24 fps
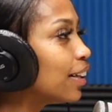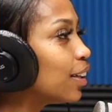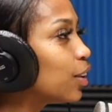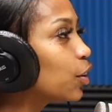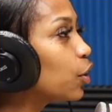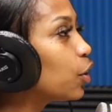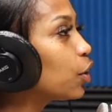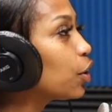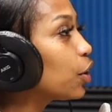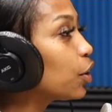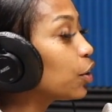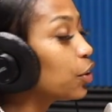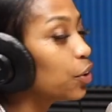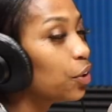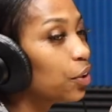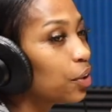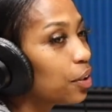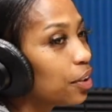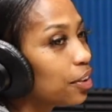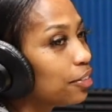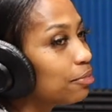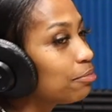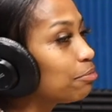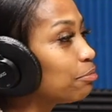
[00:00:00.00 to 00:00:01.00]
You're
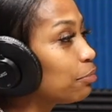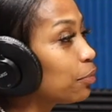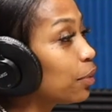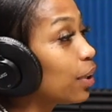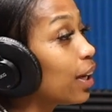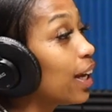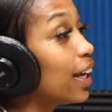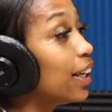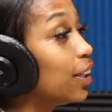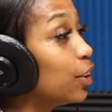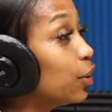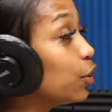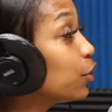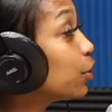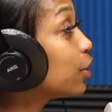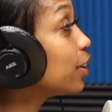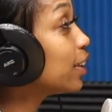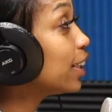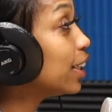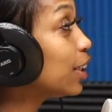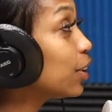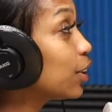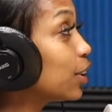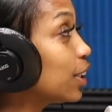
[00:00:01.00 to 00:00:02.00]

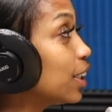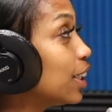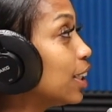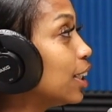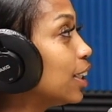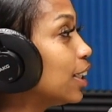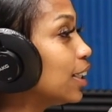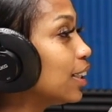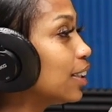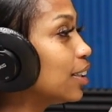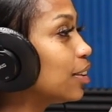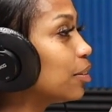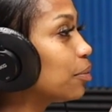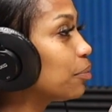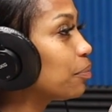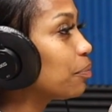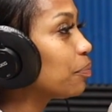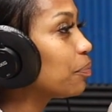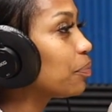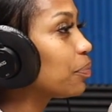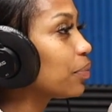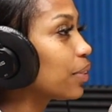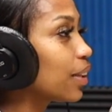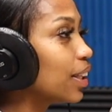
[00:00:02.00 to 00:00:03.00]
literally on Instagram in
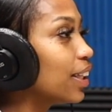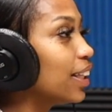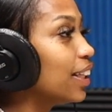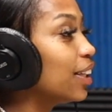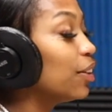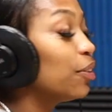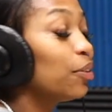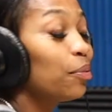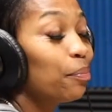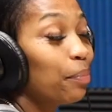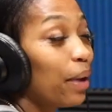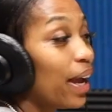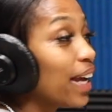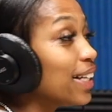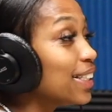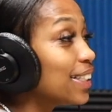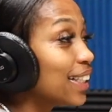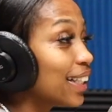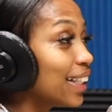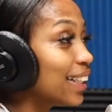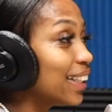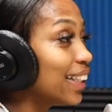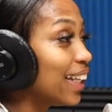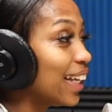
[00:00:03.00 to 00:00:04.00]
your sleep. You
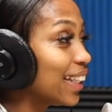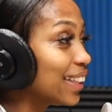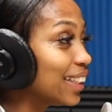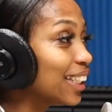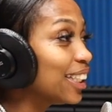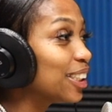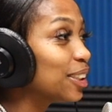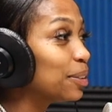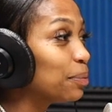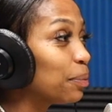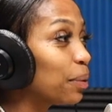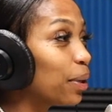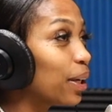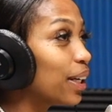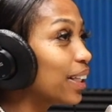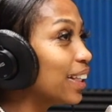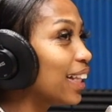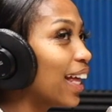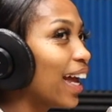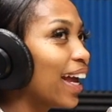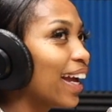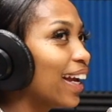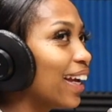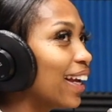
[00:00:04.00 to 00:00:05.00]
basically at this point,
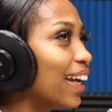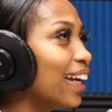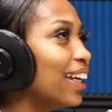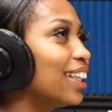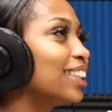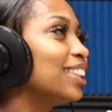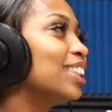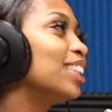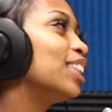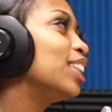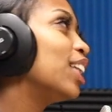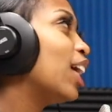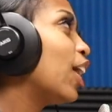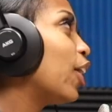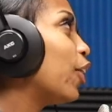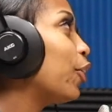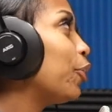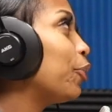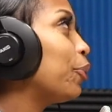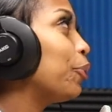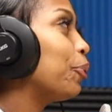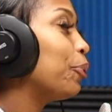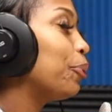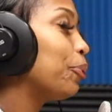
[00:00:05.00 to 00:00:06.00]
like, it's
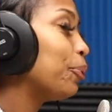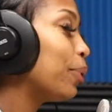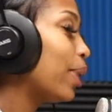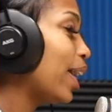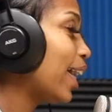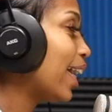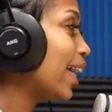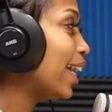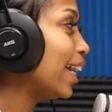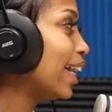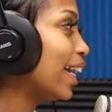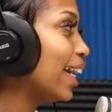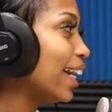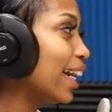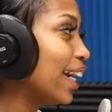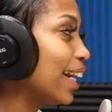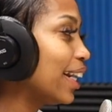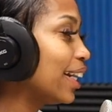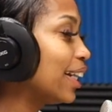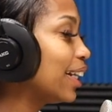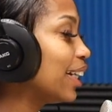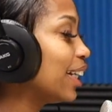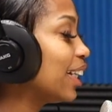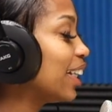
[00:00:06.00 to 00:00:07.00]
no way. And
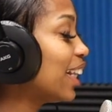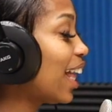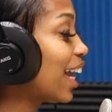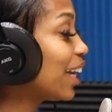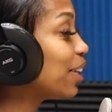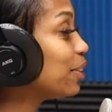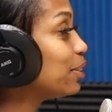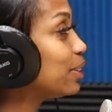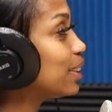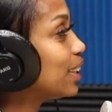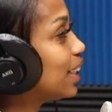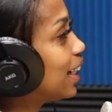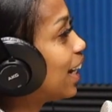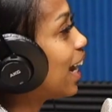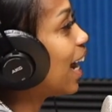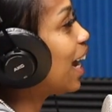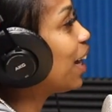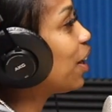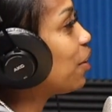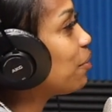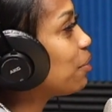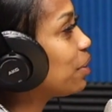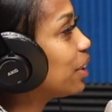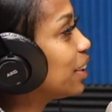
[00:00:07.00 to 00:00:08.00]
like you said,
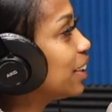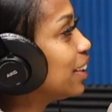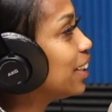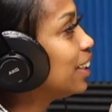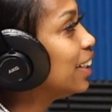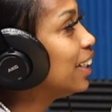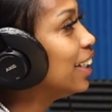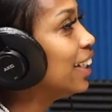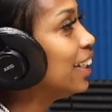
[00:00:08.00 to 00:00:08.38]
I don't want to,